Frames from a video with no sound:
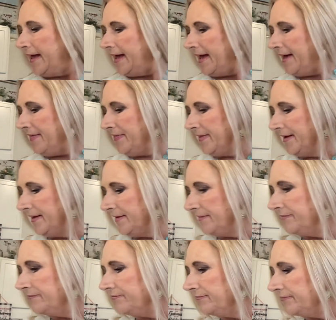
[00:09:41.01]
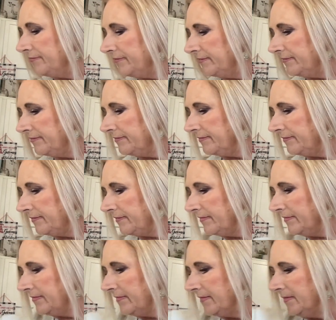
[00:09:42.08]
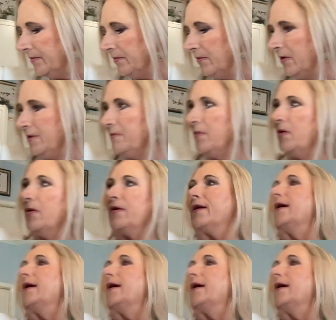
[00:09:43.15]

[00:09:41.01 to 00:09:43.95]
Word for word: And then one more